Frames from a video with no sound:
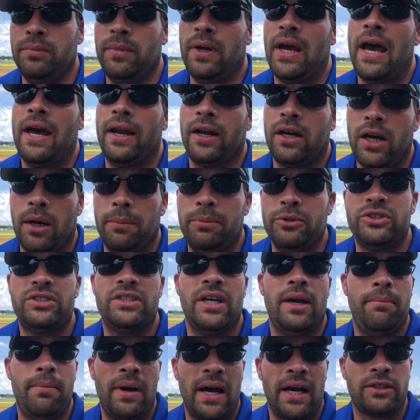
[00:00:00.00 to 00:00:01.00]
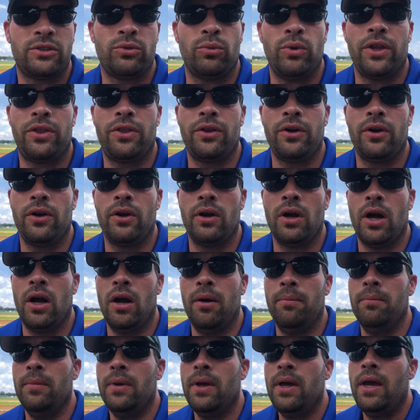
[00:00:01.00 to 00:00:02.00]
had a couple setbacks with her.
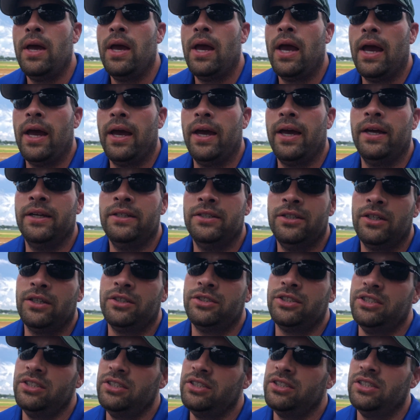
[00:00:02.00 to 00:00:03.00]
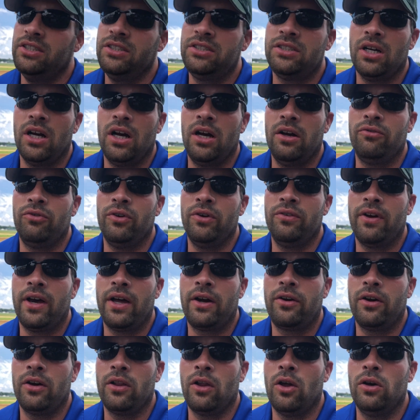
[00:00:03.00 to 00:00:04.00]
And, you know, she's tough. We've
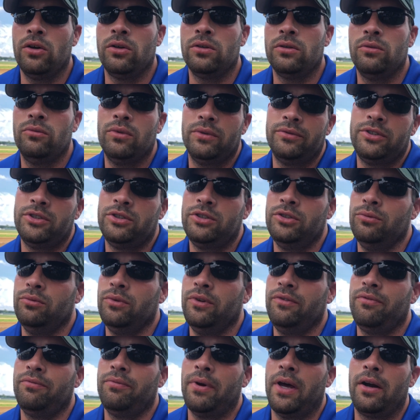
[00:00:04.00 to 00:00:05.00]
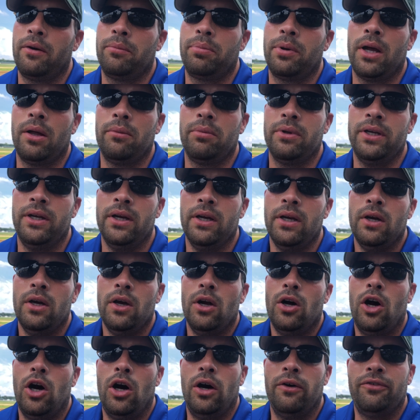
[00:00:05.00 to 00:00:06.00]
had her probably
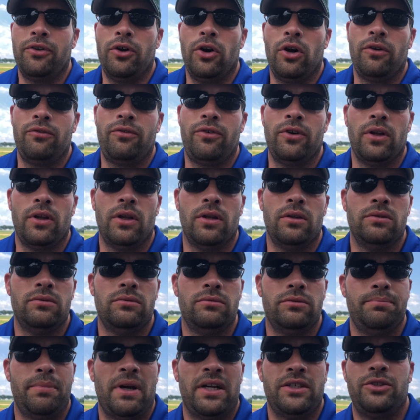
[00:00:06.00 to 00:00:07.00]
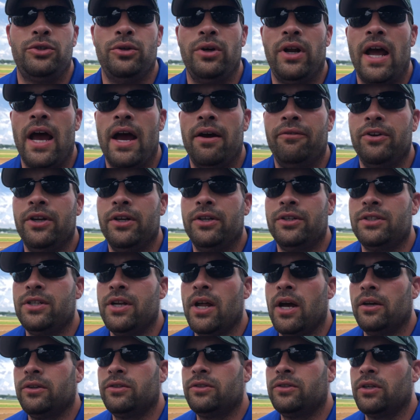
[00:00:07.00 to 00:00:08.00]
off and on for about 2.5 years
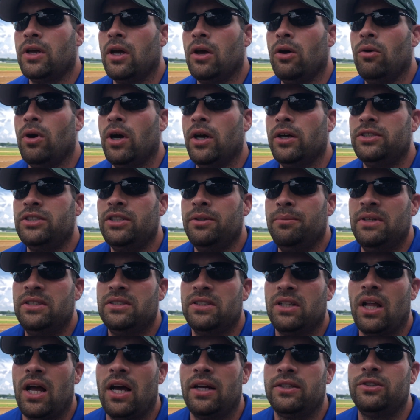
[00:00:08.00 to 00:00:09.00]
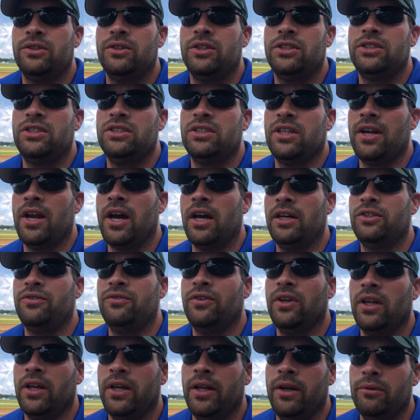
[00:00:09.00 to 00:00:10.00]
now. So she means a lot to us. She's a nice
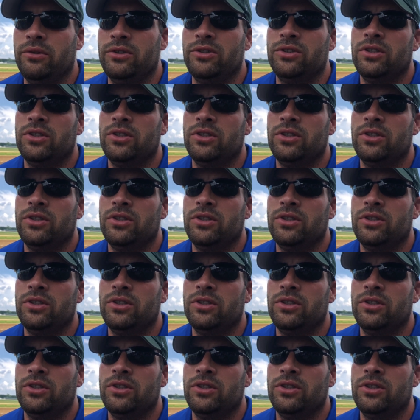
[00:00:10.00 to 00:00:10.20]
filly, and it